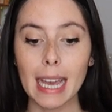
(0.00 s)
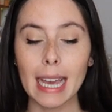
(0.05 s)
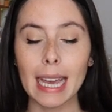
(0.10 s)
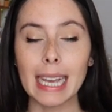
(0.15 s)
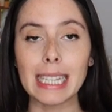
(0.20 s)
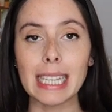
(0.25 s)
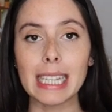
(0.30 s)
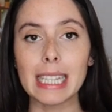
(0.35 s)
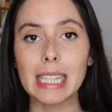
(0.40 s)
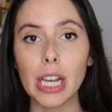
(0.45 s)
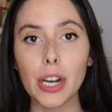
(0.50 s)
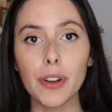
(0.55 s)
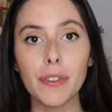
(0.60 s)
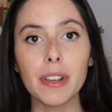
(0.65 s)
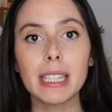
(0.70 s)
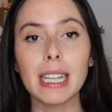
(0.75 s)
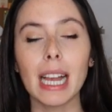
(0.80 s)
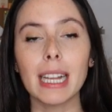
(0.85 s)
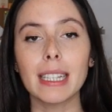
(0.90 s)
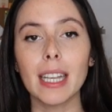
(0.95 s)
is a
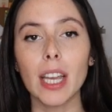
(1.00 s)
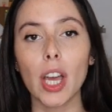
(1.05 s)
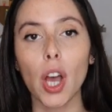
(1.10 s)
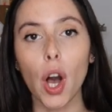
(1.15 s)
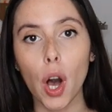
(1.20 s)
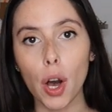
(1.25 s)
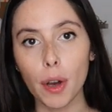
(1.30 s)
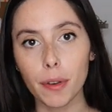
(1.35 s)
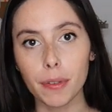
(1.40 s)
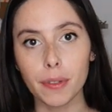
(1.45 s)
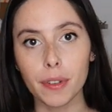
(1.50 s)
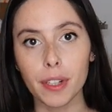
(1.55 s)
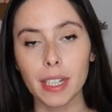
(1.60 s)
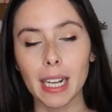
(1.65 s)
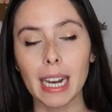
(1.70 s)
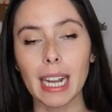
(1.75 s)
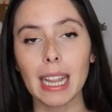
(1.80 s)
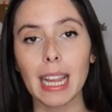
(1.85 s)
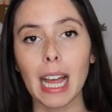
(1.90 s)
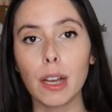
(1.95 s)
service that they offer
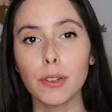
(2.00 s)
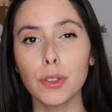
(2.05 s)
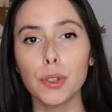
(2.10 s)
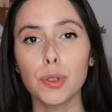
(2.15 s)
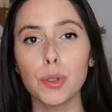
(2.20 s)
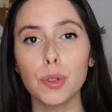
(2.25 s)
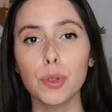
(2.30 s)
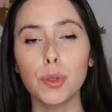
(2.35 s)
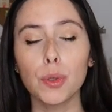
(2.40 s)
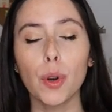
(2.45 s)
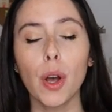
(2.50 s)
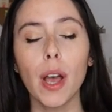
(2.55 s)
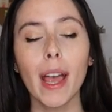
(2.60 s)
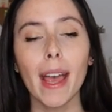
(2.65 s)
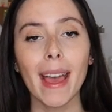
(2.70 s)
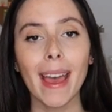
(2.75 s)
that allows you to do